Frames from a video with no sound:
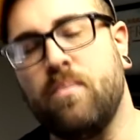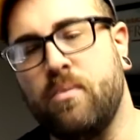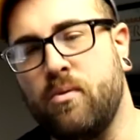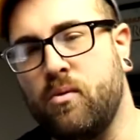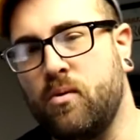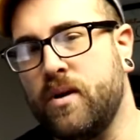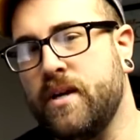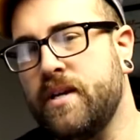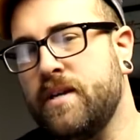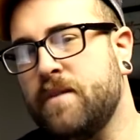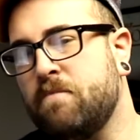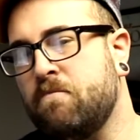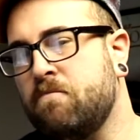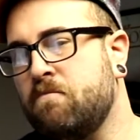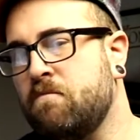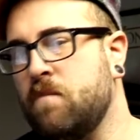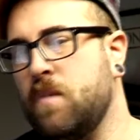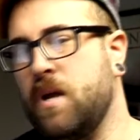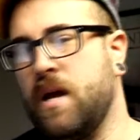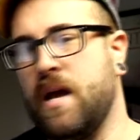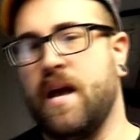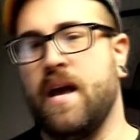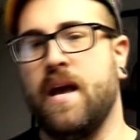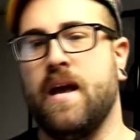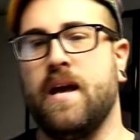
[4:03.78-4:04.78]
point,
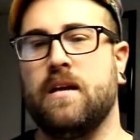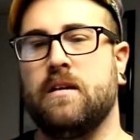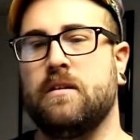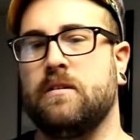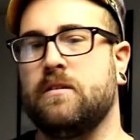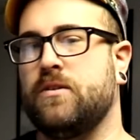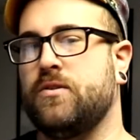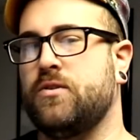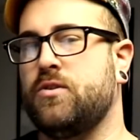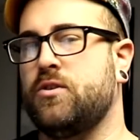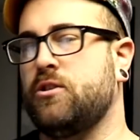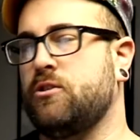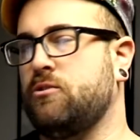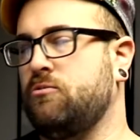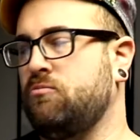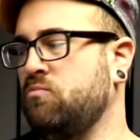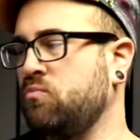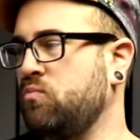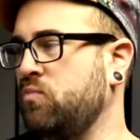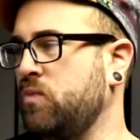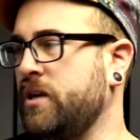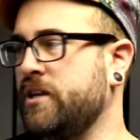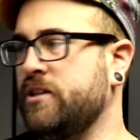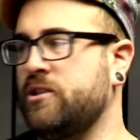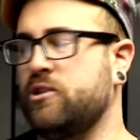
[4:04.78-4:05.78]
and
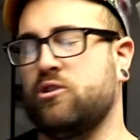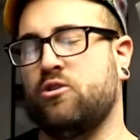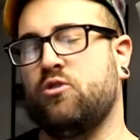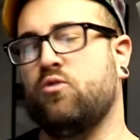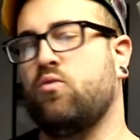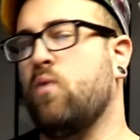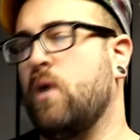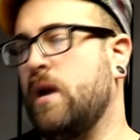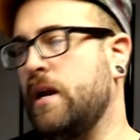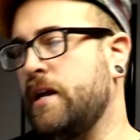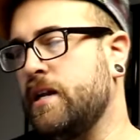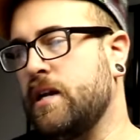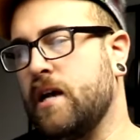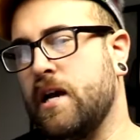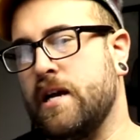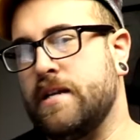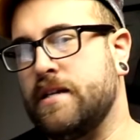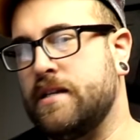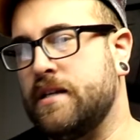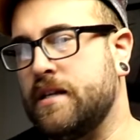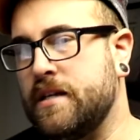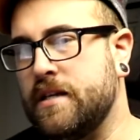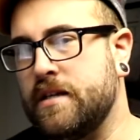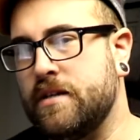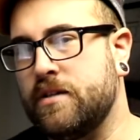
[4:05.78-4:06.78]
it's
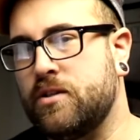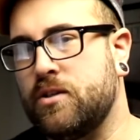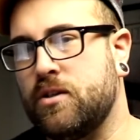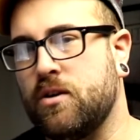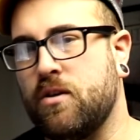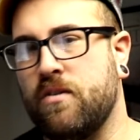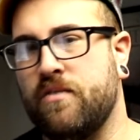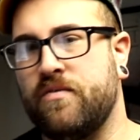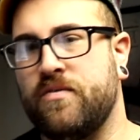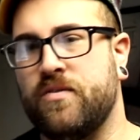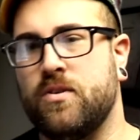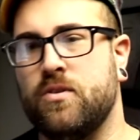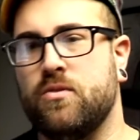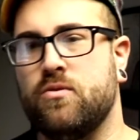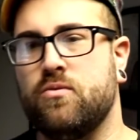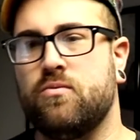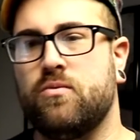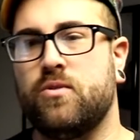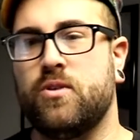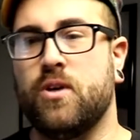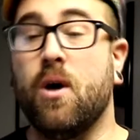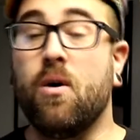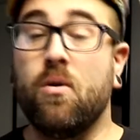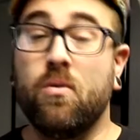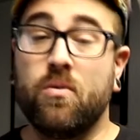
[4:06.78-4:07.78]
2019, so if you
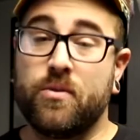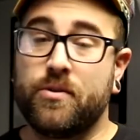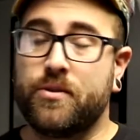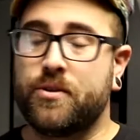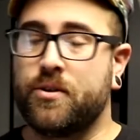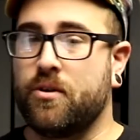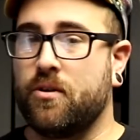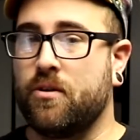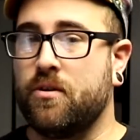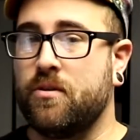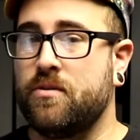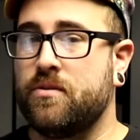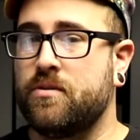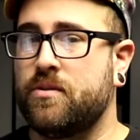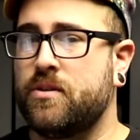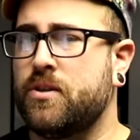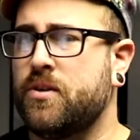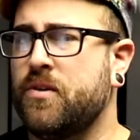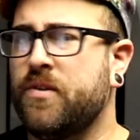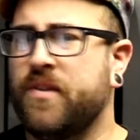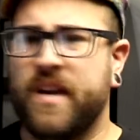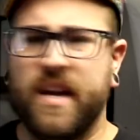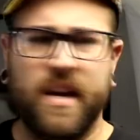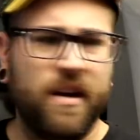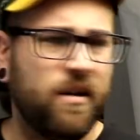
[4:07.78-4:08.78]
don't turn
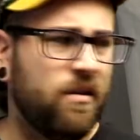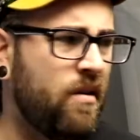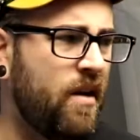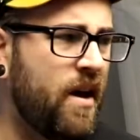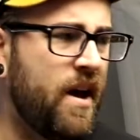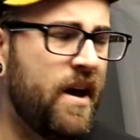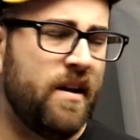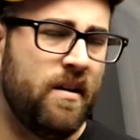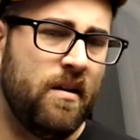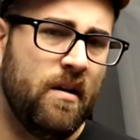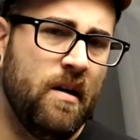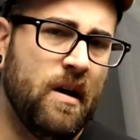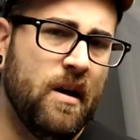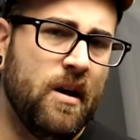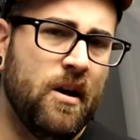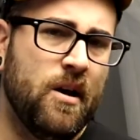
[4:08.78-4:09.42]
to the internet